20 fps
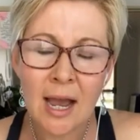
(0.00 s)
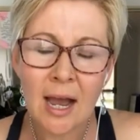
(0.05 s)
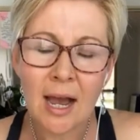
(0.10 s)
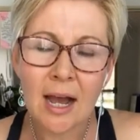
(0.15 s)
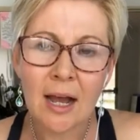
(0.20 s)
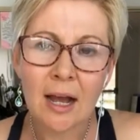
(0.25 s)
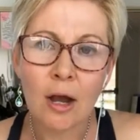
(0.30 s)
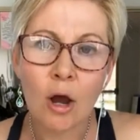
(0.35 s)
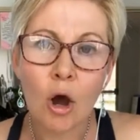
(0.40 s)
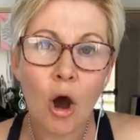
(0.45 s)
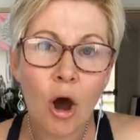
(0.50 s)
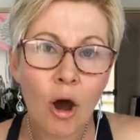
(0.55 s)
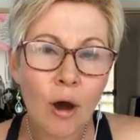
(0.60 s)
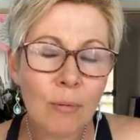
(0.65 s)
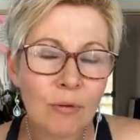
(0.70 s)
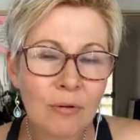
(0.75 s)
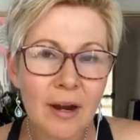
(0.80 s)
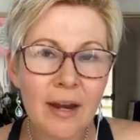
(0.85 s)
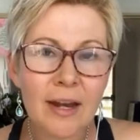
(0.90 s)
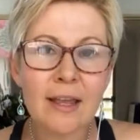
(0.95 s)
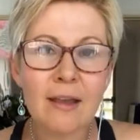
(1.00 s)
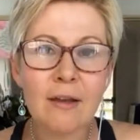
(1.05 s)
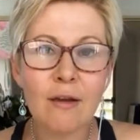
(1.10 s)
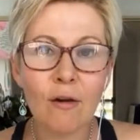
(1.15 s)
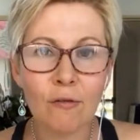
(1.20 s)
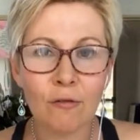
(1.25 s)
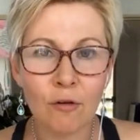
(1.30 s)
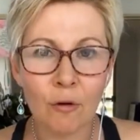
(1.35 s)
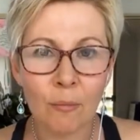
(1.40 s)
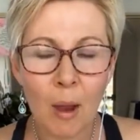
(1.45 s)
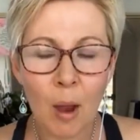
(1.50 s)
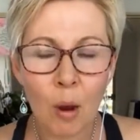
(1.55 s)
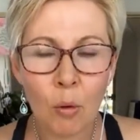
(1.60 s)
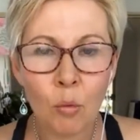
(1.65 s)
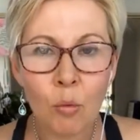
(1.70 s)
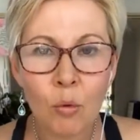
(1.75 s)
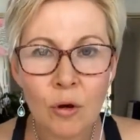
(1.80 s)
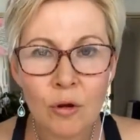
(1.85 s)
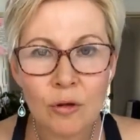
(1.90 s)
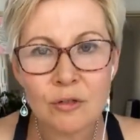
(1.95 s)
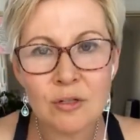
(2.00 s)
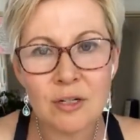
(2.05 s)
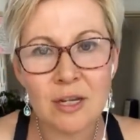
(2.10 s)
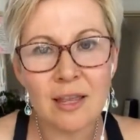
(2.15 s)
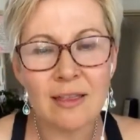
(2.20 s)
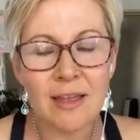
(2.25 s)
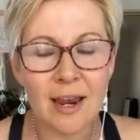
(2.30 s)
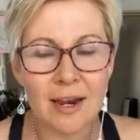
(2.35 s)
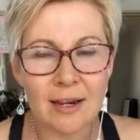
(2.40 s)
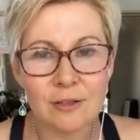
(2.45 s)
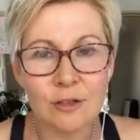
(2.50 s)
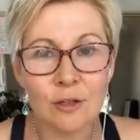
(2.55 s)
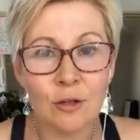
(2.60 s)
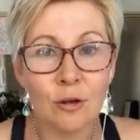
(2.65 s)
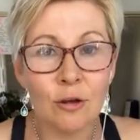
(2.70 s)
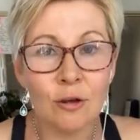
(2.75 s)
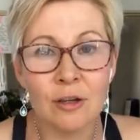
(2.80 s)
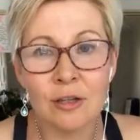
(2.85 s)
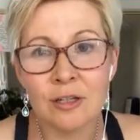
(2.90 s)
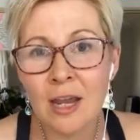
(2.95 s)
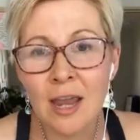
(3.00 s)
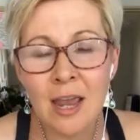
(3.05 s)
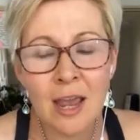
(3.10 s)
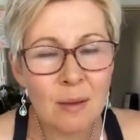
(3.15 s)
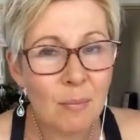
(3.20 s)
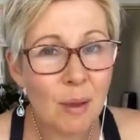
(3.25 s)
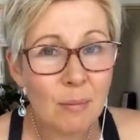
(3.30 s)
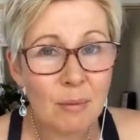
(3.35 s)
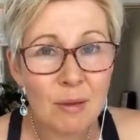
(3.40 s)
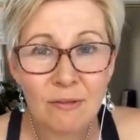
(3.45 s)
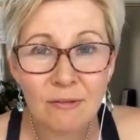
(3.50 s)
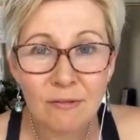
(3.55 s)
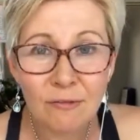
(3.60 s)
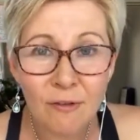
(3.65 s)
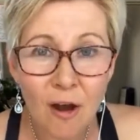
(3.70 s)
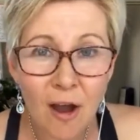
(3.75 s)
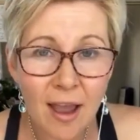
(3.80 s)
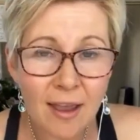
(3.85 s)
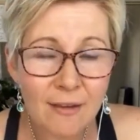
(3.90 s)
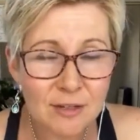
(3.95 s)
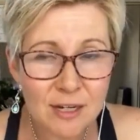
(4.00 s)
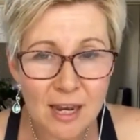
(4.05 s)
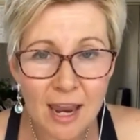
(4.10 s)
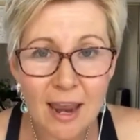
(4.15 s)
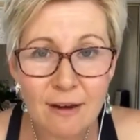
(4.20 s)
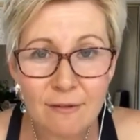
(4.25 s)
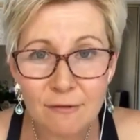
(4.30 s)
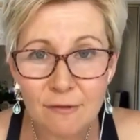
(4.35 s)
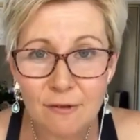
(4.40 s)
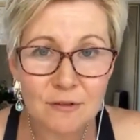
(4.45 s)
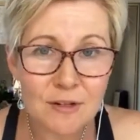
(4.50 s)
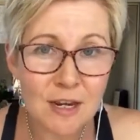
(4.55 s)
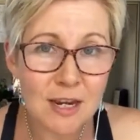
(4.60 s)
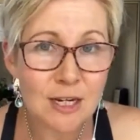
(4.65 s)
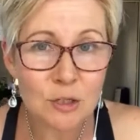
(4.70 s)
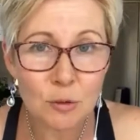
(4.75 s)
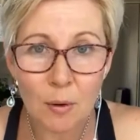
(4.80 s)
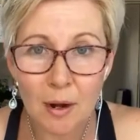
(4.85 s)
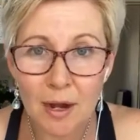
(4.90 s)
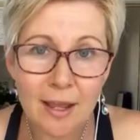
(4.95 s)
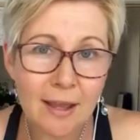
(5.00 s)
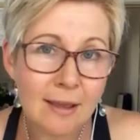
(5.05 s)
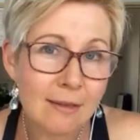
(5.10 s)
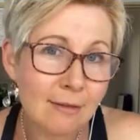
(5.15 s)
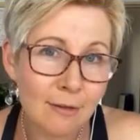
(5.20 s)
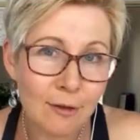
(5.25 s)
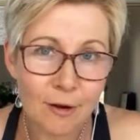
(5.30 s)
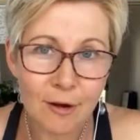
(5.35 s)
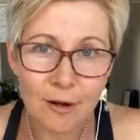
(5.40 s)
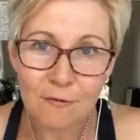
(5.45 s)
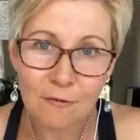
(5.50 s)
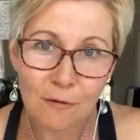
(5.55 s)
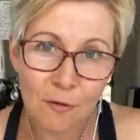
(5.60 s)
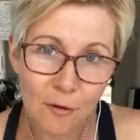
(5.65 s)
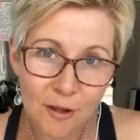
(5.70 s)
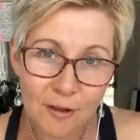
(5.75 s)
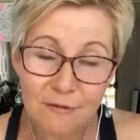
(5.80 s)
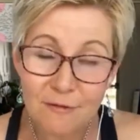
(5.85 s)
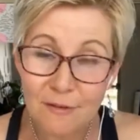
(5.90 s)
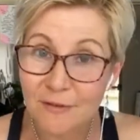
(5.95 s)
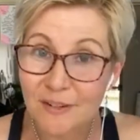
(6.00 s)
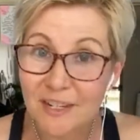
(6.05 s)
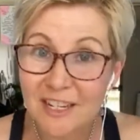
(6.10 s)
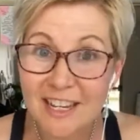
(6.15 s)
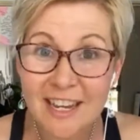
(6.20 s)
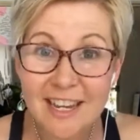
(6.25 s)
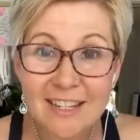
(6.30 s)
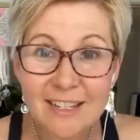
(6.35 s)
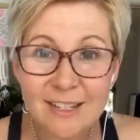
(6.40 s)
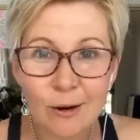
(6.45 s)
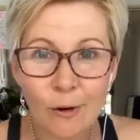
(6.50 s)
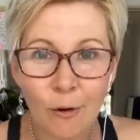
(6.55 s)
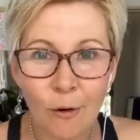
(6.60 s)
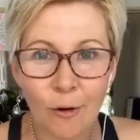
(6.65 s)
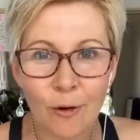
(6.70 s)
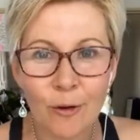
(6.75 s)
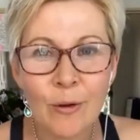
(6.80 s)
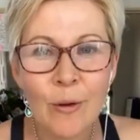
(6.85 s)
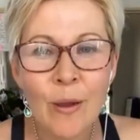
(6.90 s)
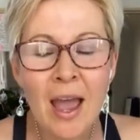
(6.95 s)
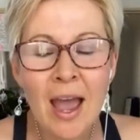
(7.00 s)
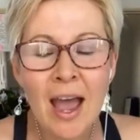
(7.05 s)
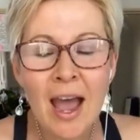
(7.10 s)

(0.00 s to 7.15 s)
uh, operating from a wound that has occurred maybe 5, 10, 15, 20, 30, 40, 50 years ago,